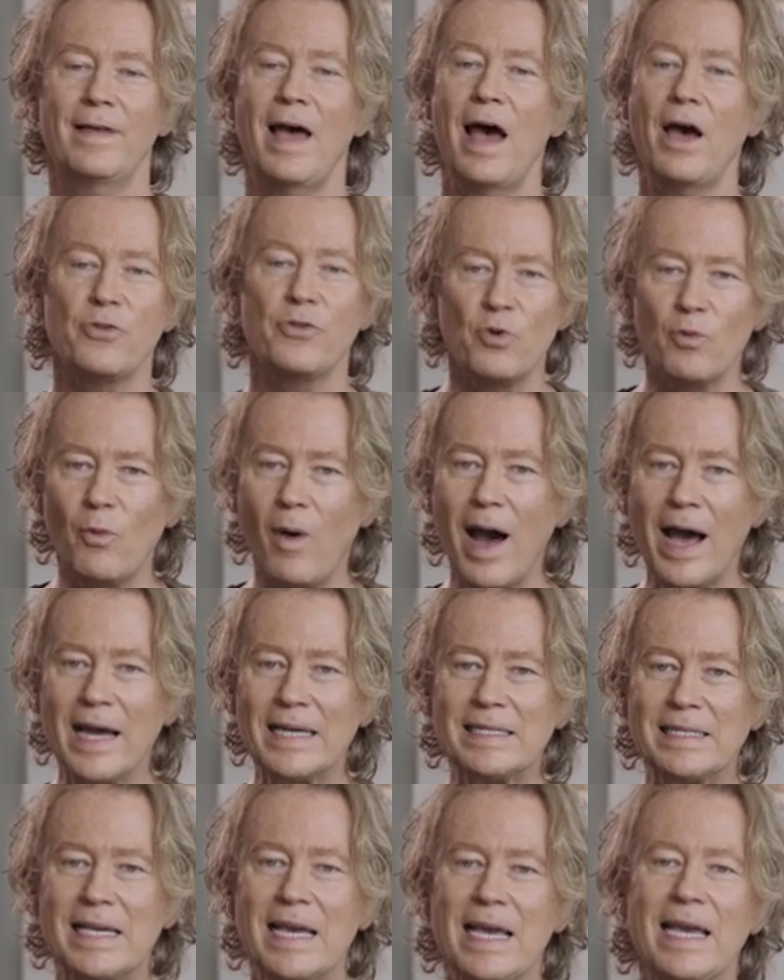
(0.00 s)

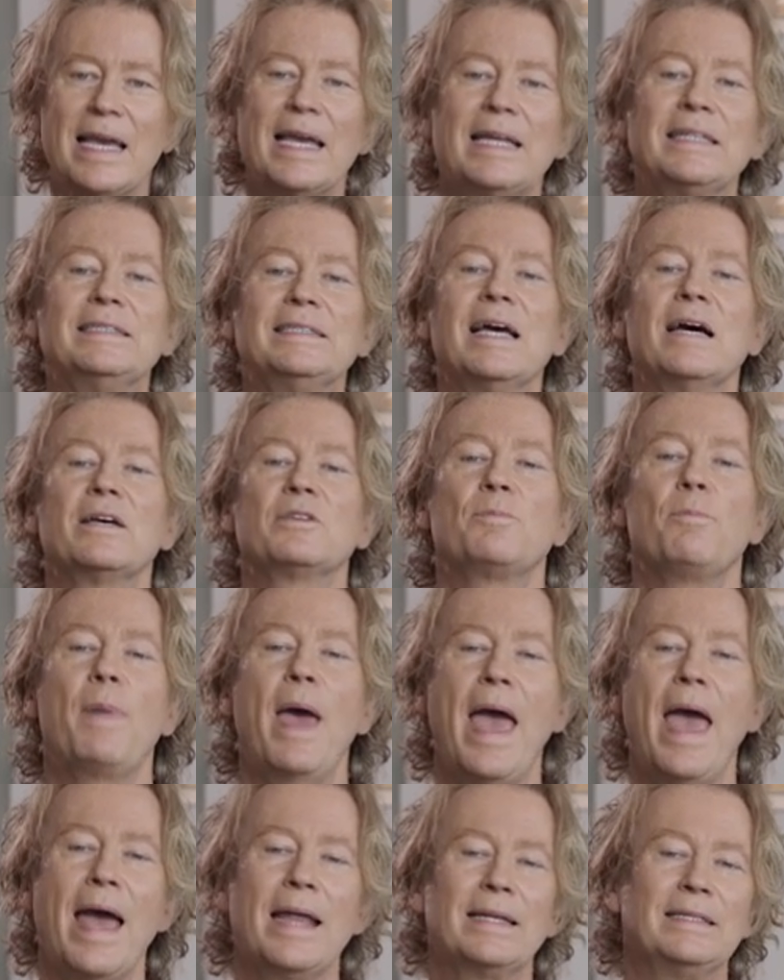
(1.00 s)
Otherwise, it does
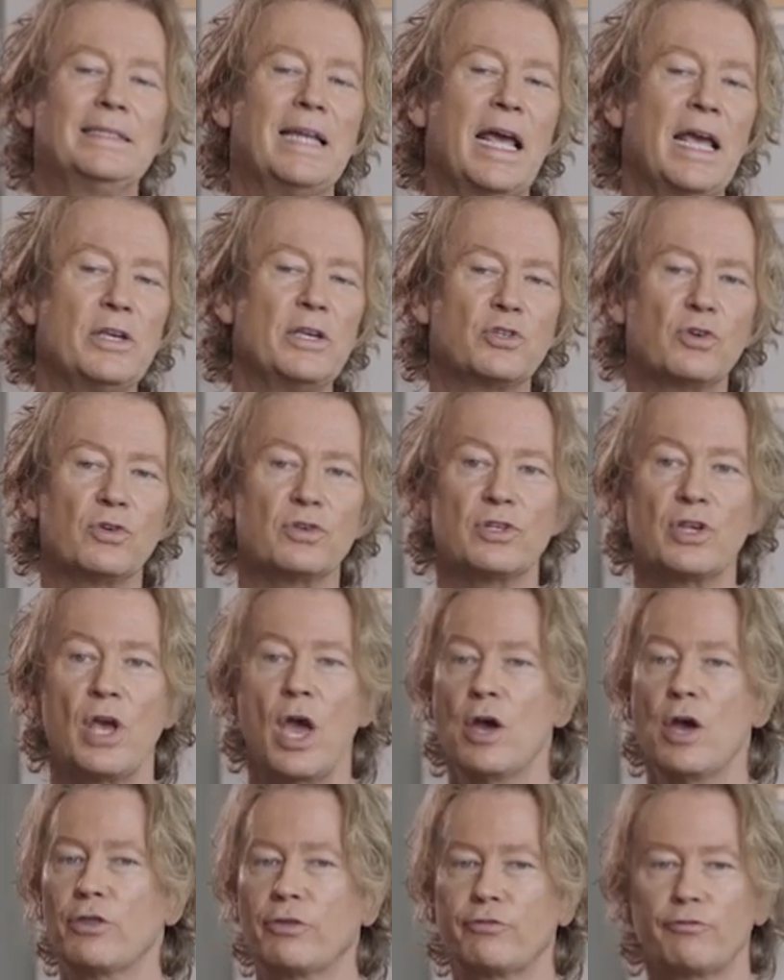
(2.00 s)
bad, dangerous,
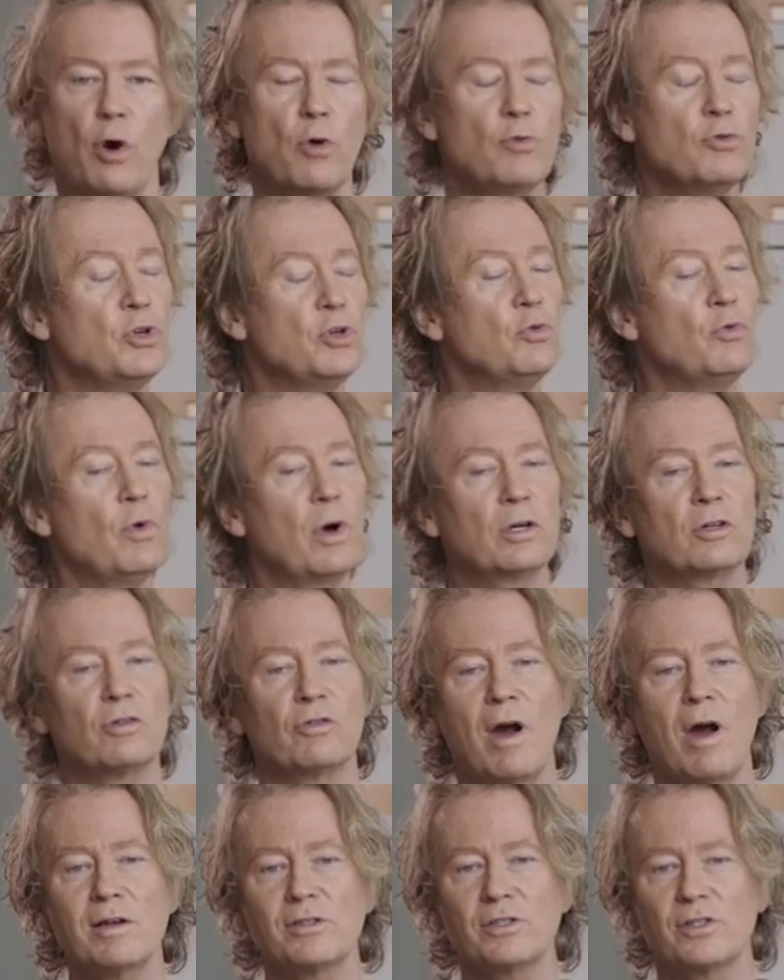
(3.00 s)
throw you
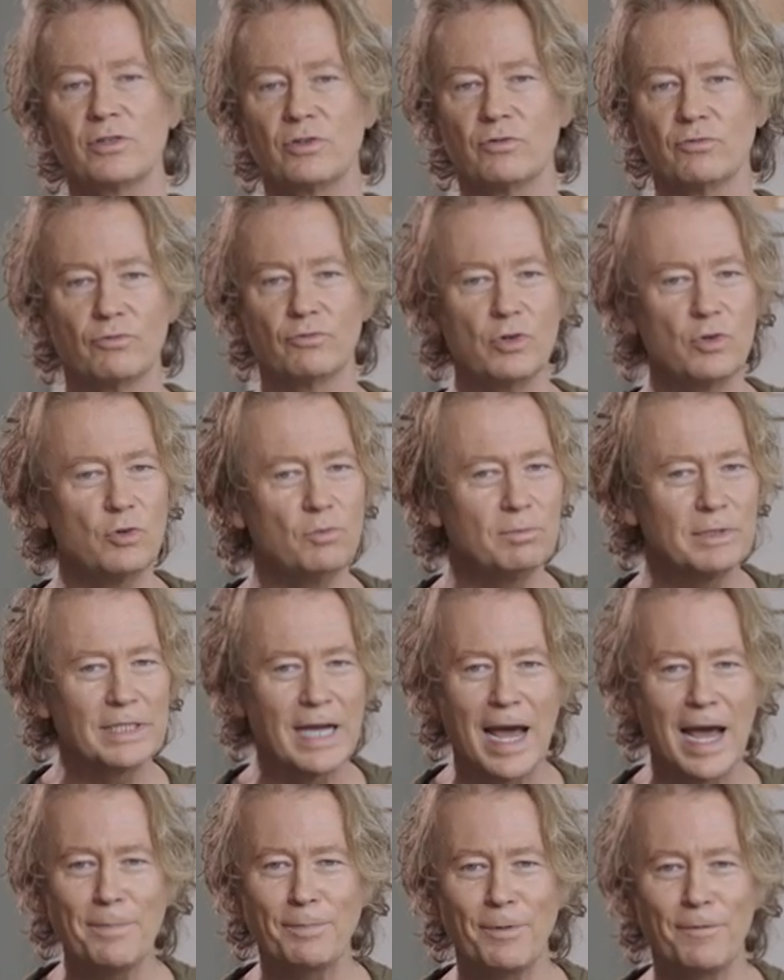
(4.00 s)
across the room
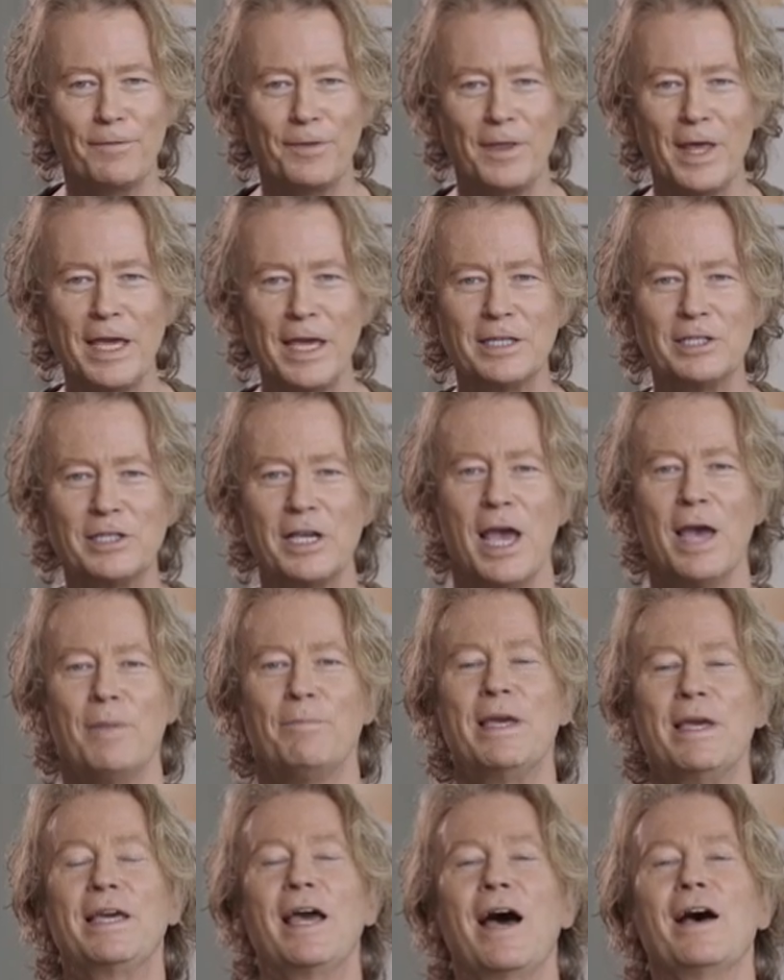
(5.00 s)
type of things
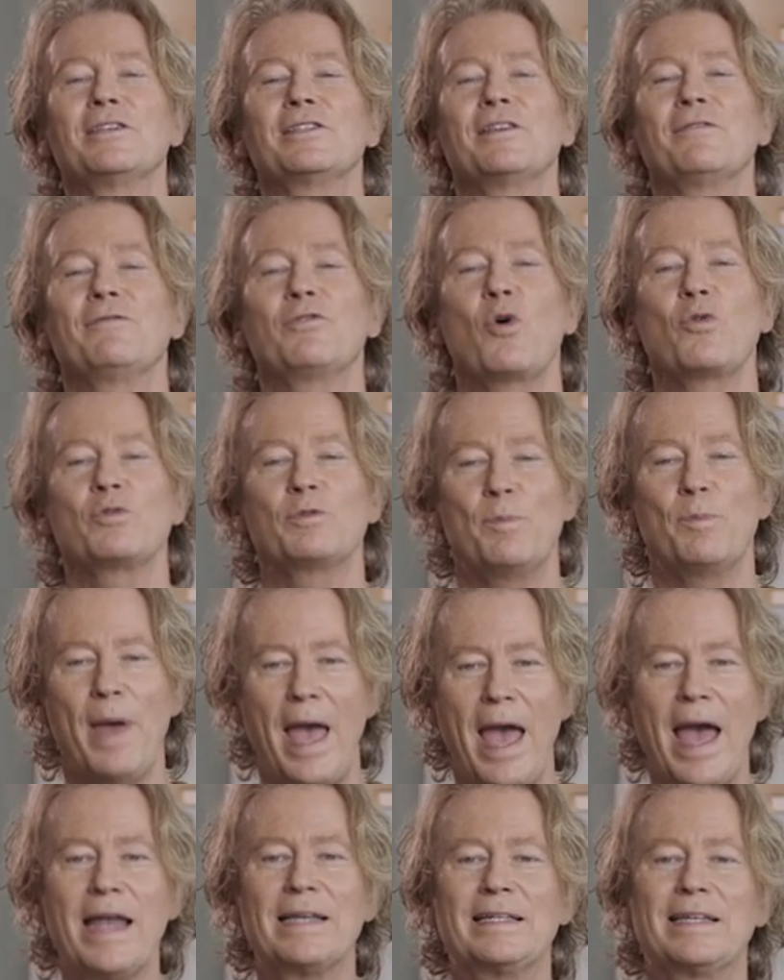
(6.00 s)
because of those
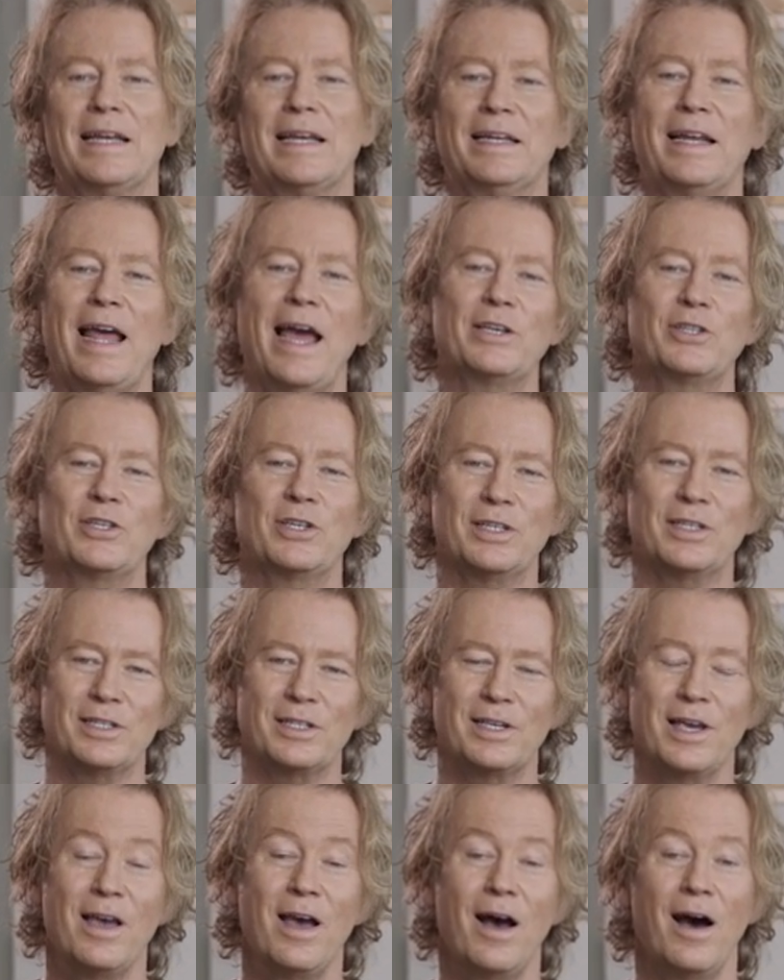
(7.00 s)
bad connections.